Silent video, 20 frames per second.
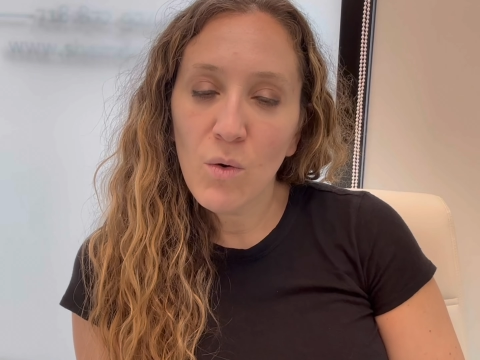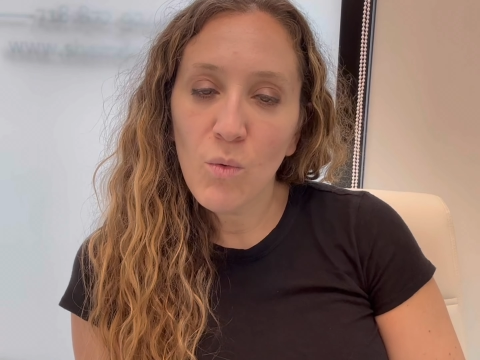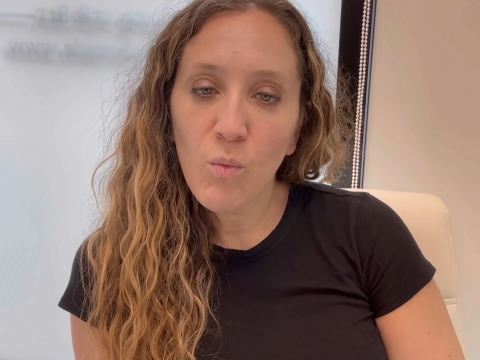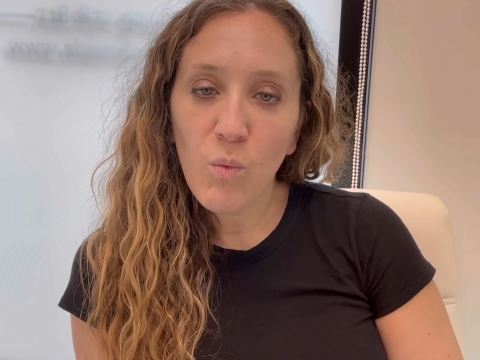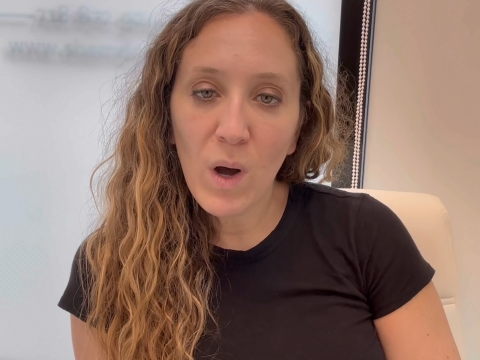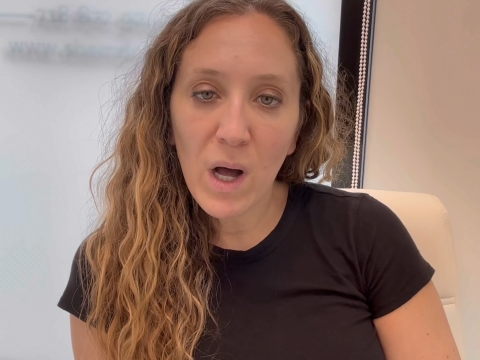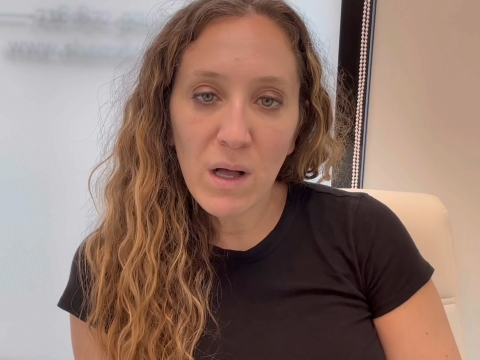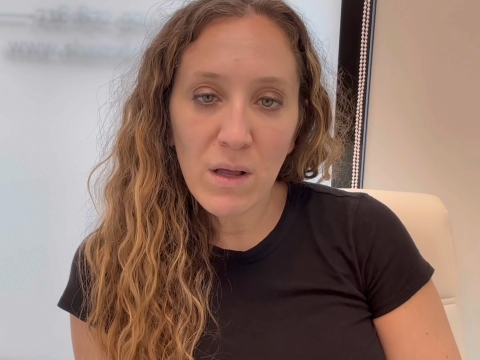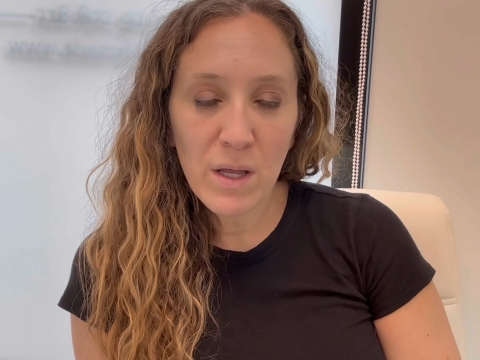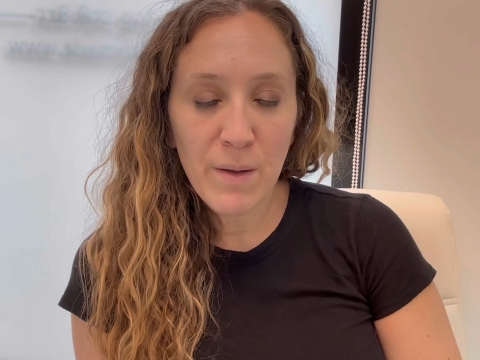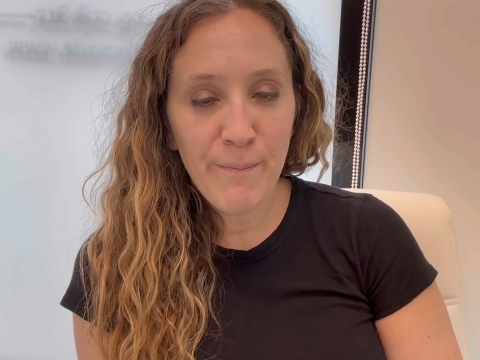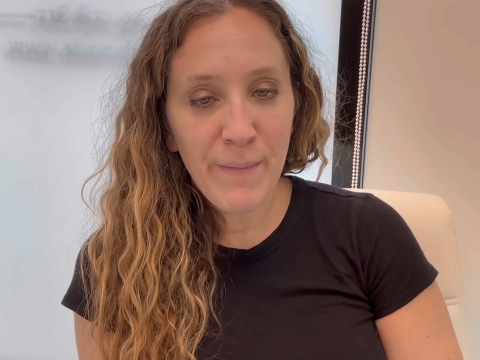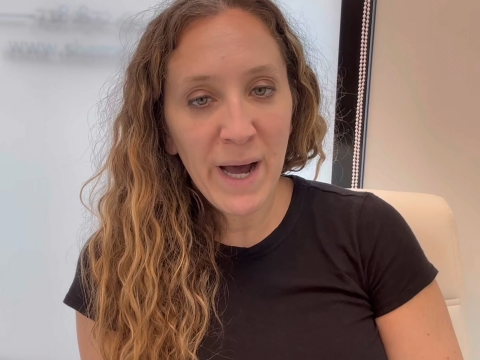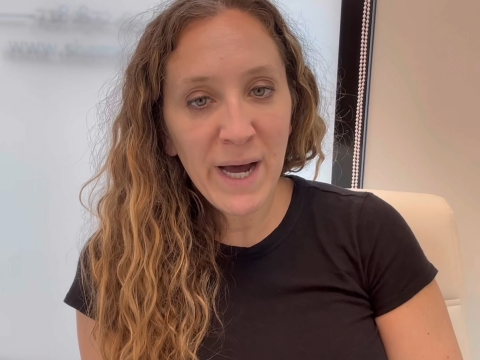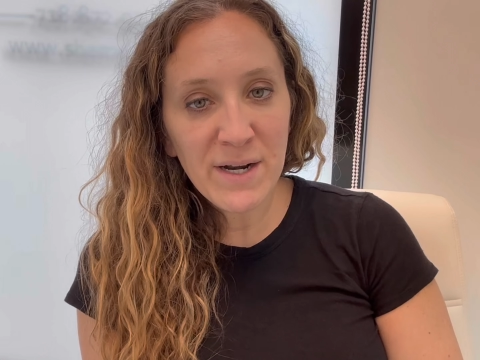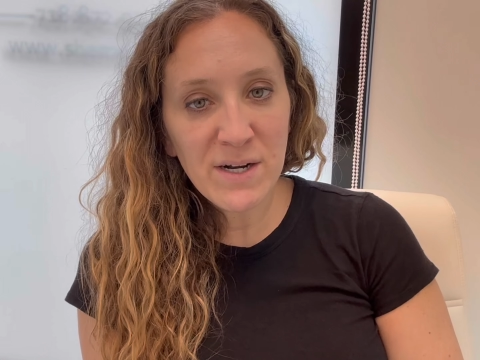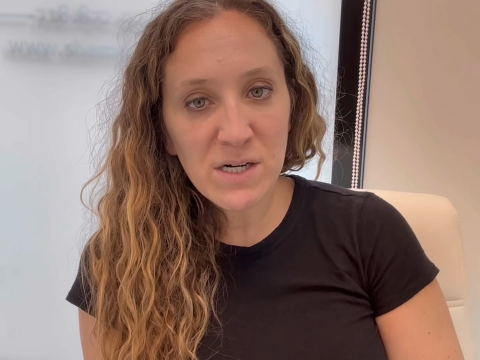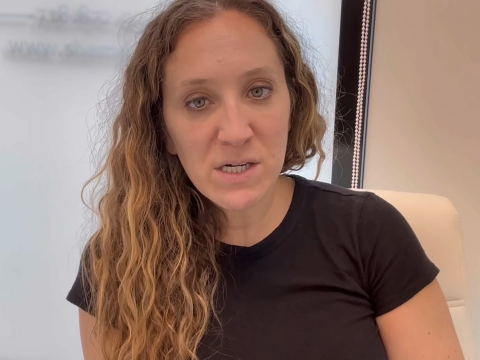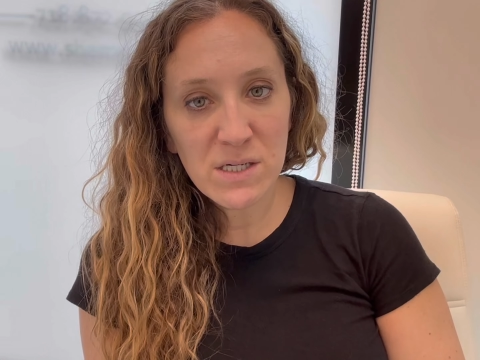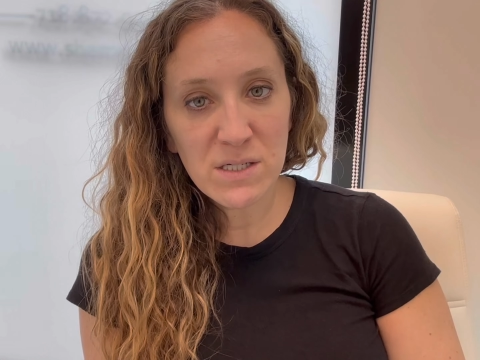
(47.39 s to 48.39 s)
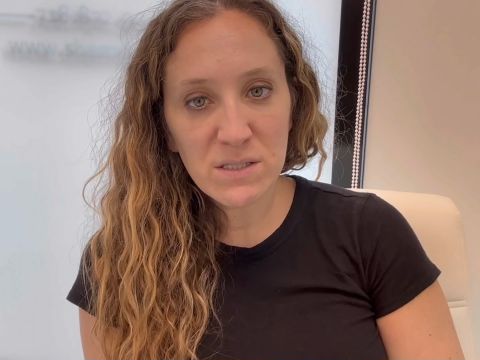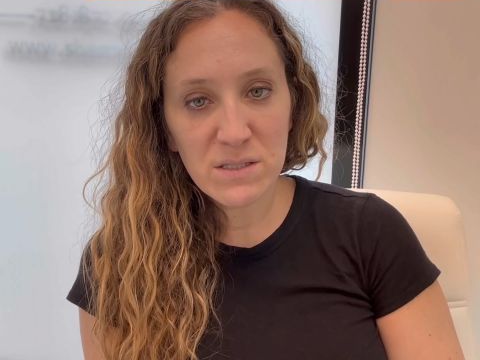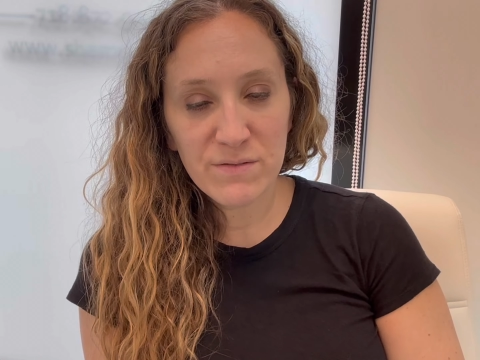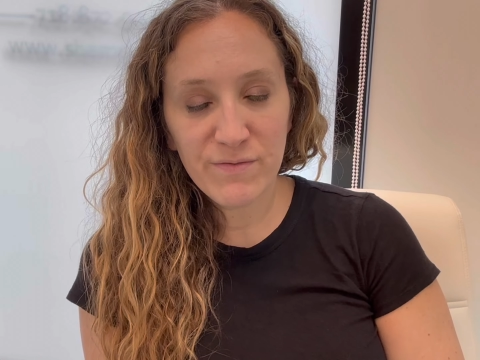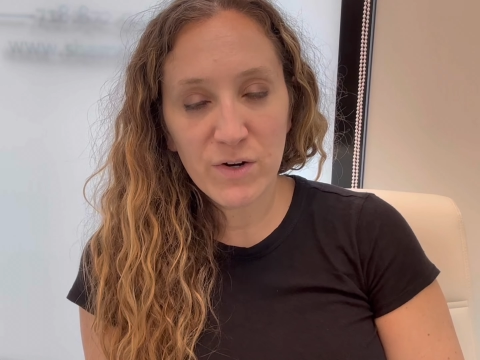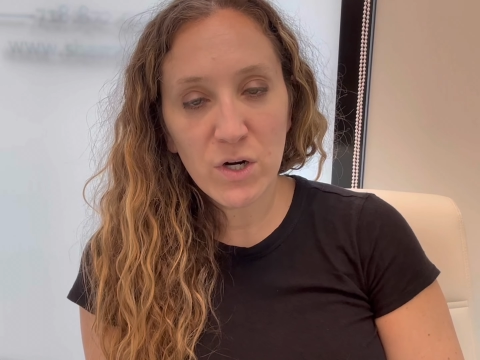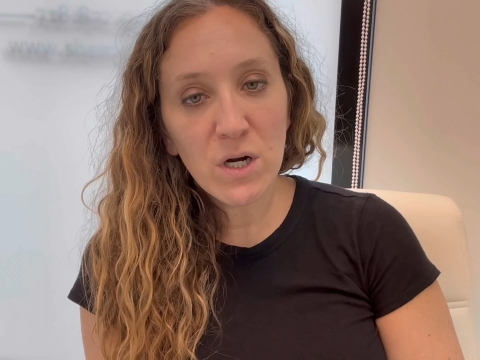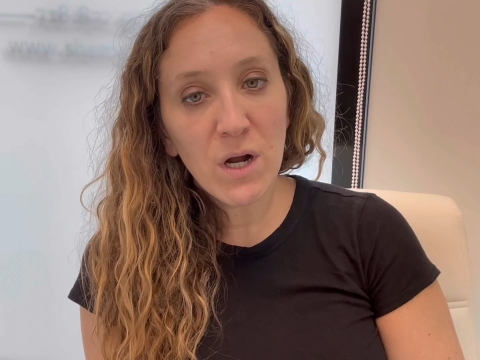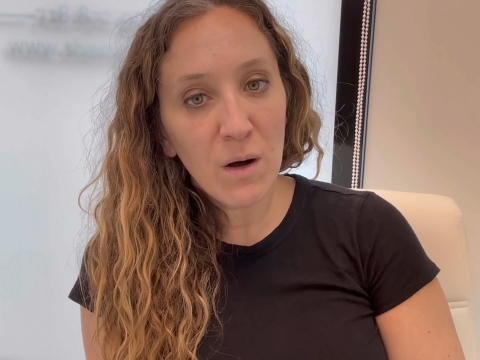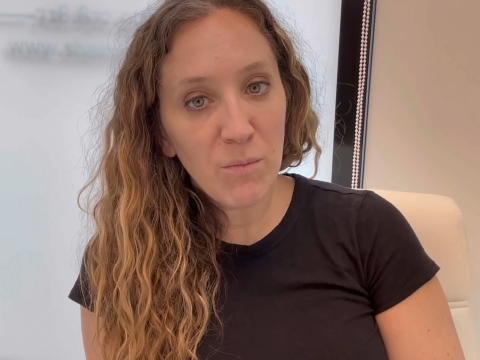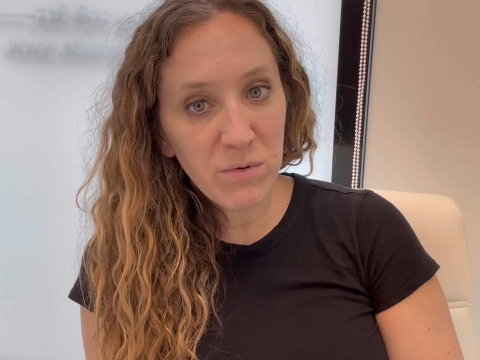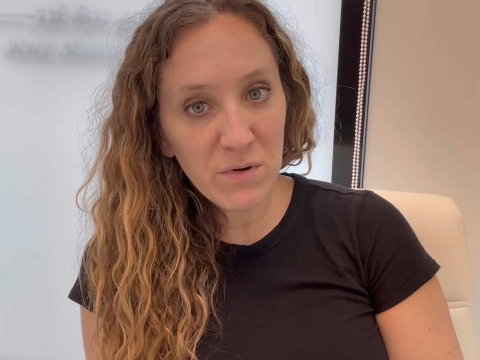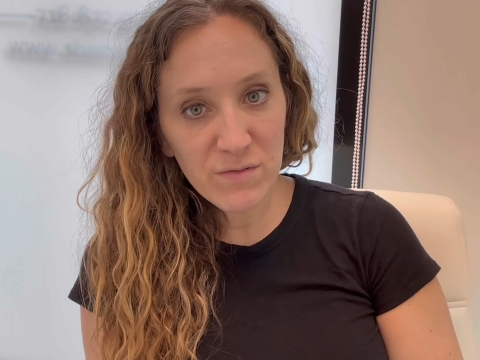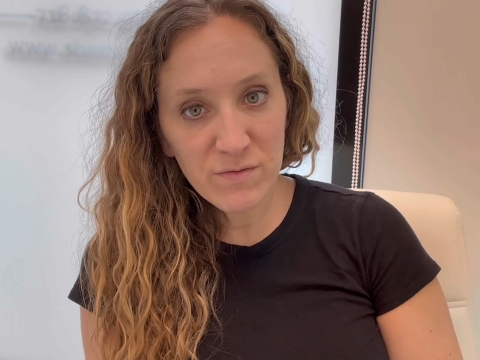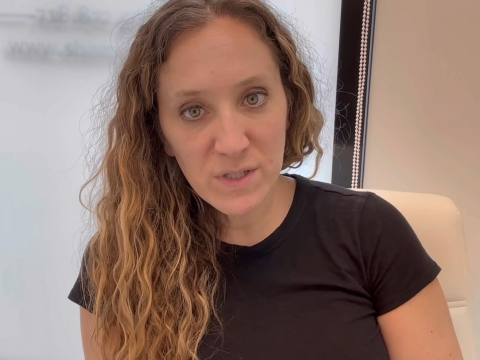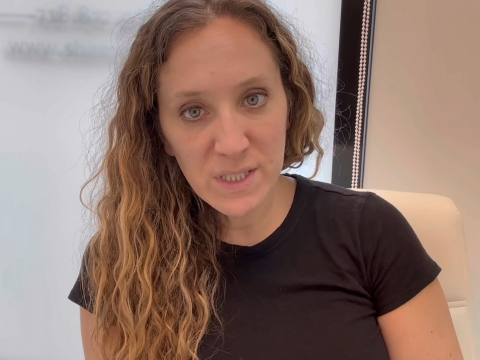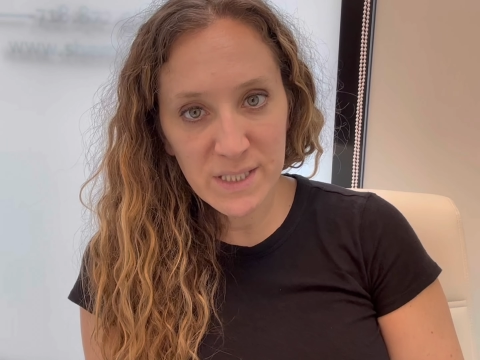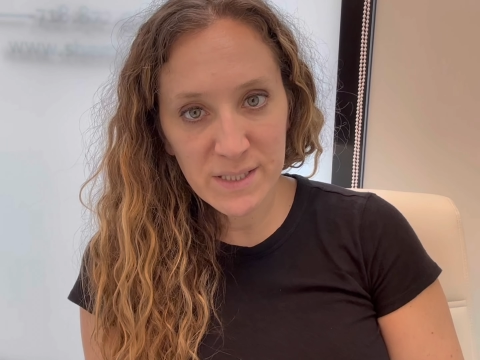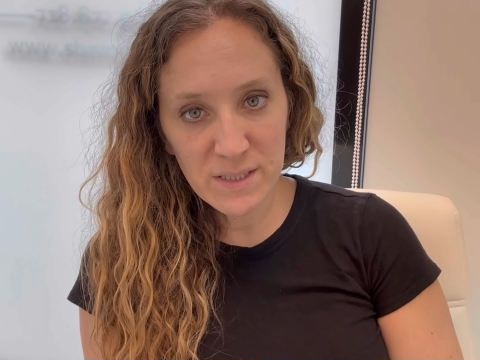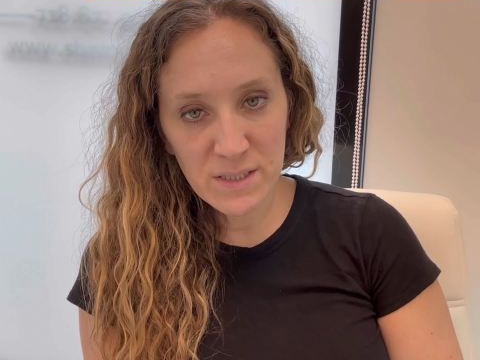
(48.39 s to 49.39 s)
Well, it matters for a couple of
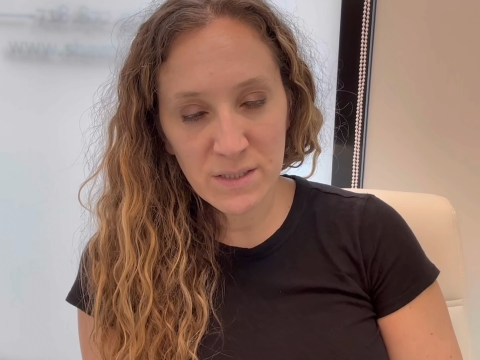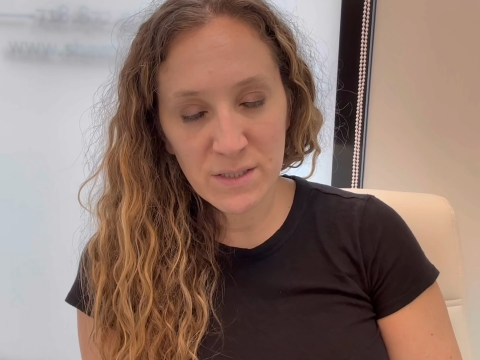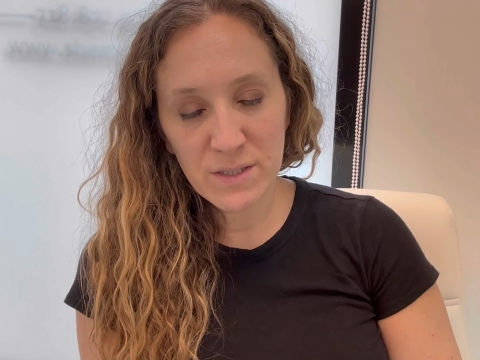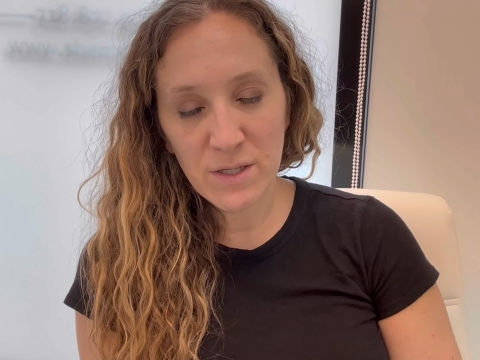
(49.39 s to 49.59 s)
reasons.